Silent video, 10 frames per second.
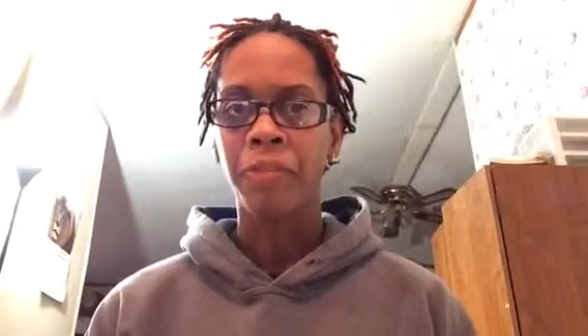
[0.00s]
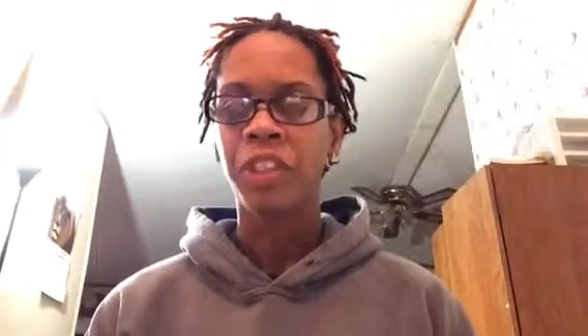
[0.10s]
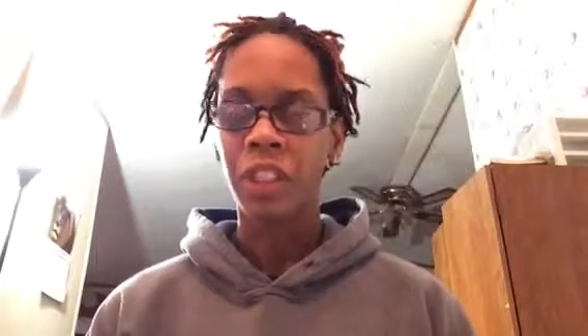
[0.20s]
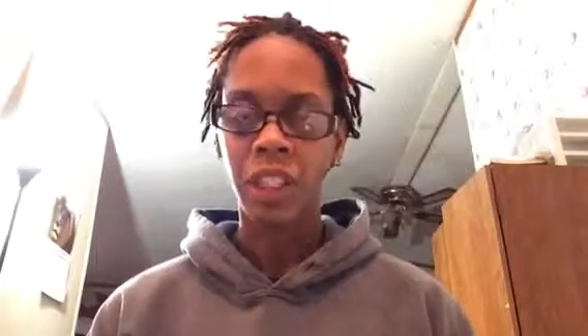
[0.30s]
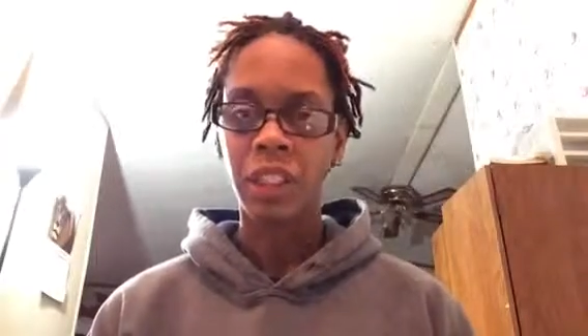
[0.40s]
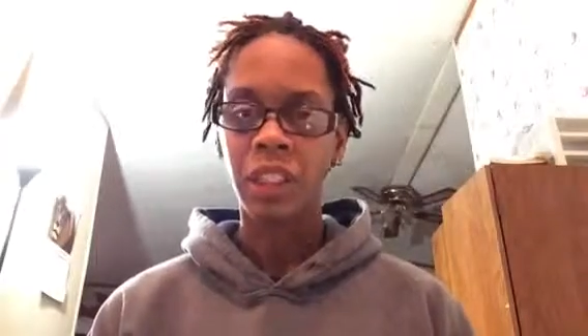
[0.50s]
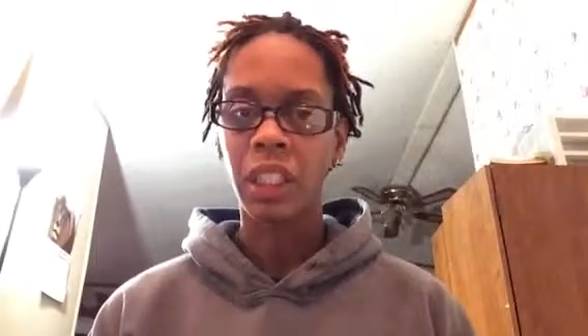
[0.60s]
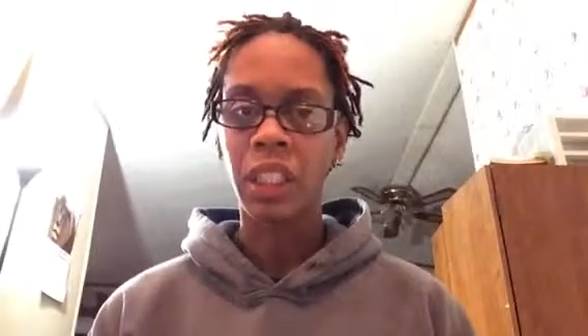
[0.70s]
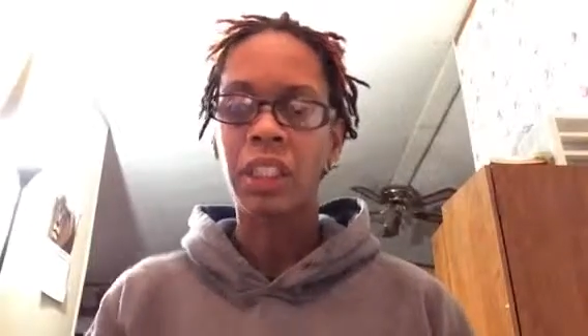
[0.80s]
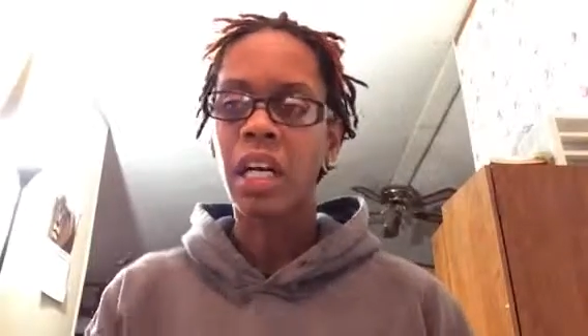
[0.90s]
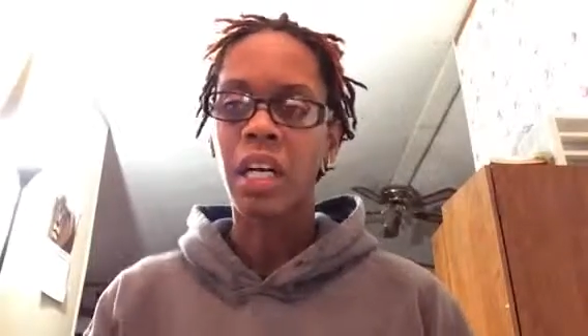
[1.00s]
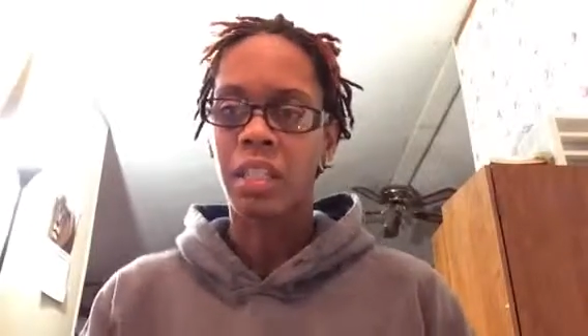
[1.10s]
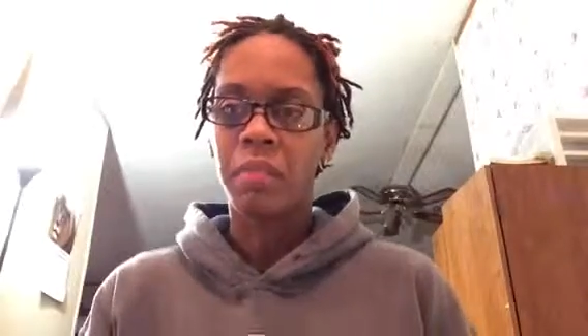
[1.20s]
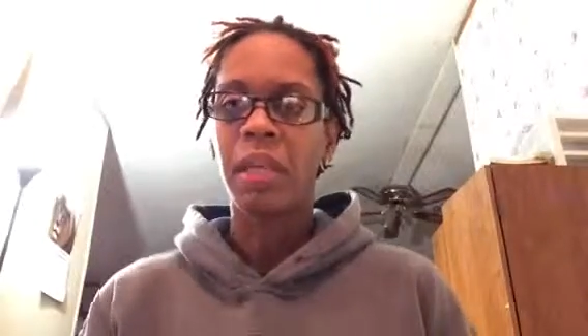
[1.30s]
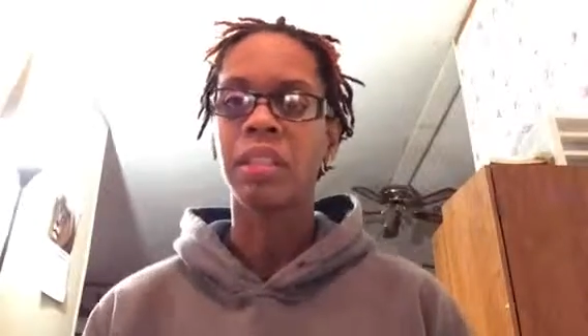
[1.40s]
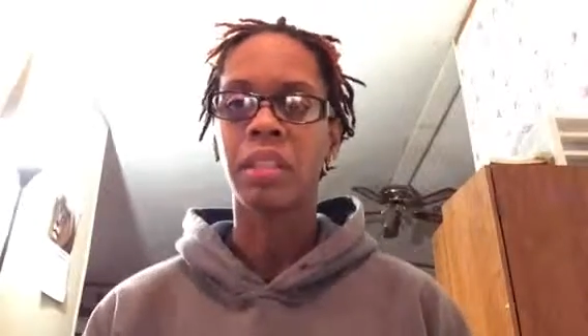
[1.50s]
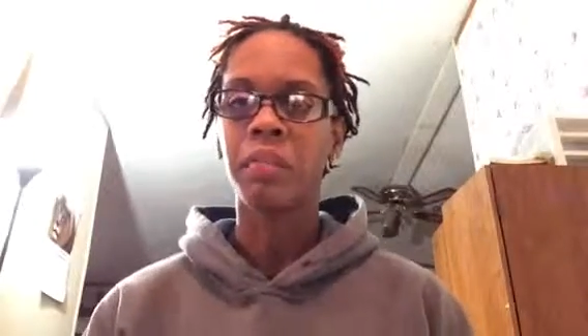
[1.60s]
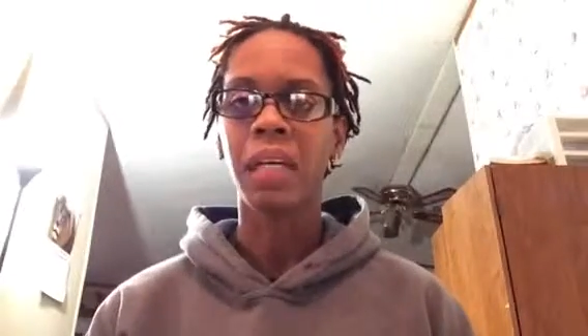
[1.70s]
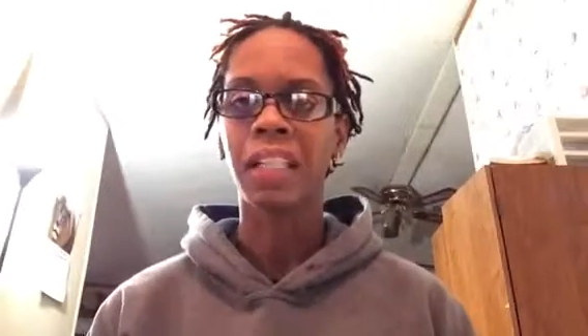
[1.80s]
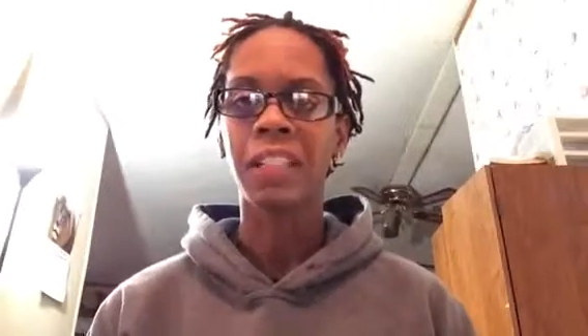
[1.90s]
judging and talking about
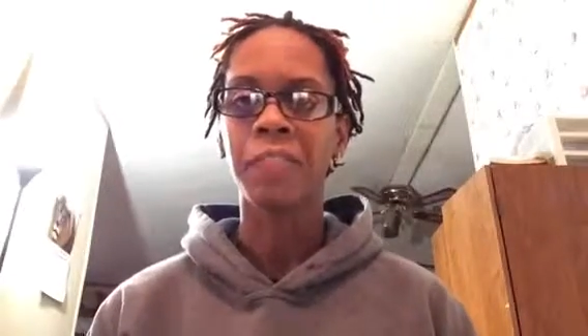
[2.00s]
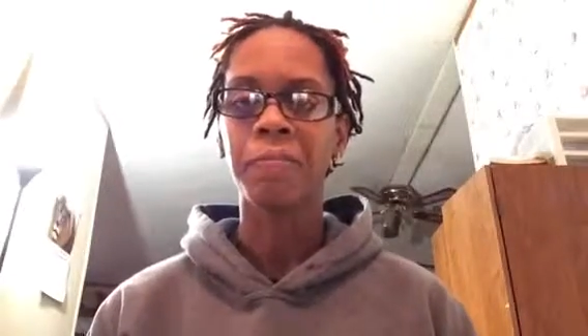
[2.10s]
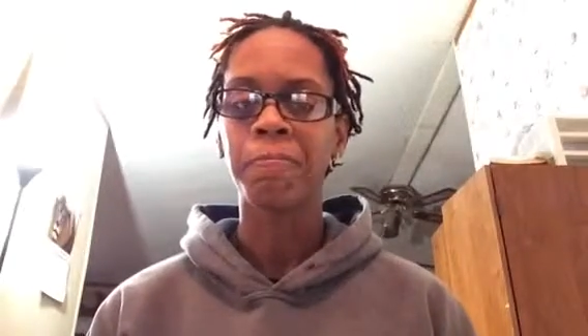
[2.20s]
somebody?